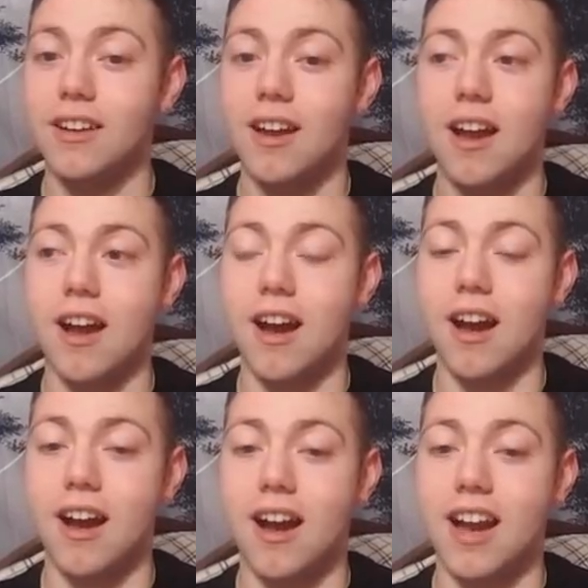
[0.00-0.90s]
Uh,
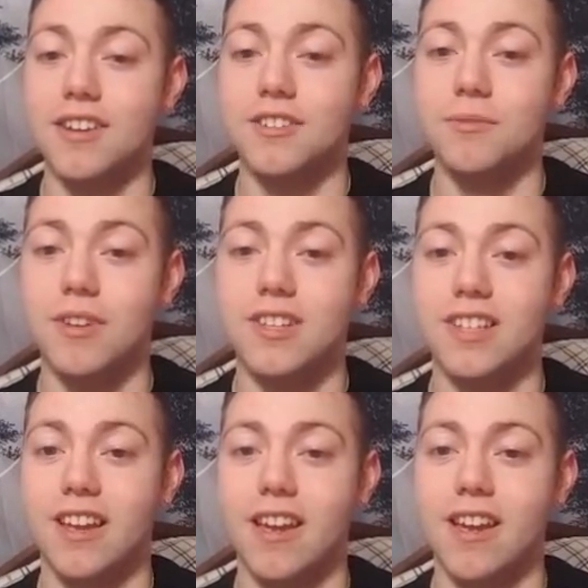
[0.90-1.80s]
I just want to
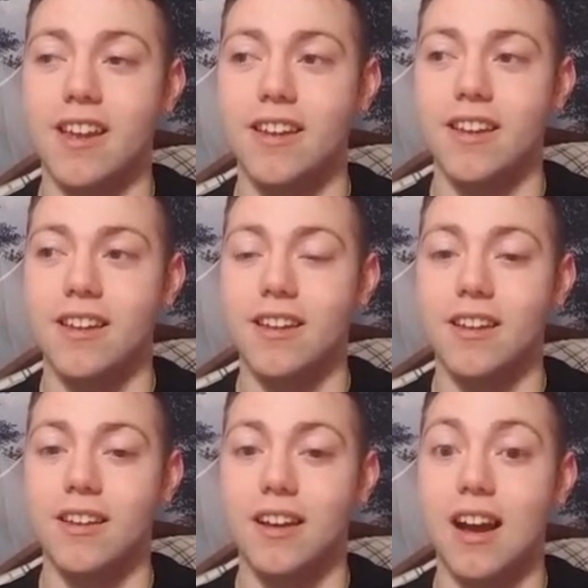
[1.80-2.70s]
say
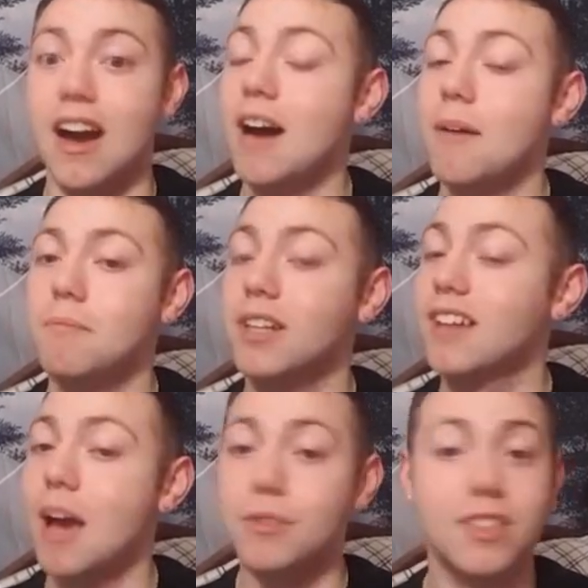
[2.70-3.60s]
my time
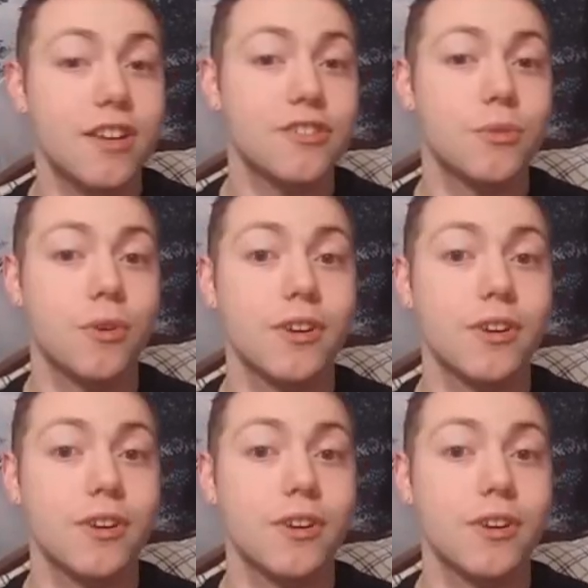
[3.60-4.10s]
was cut short,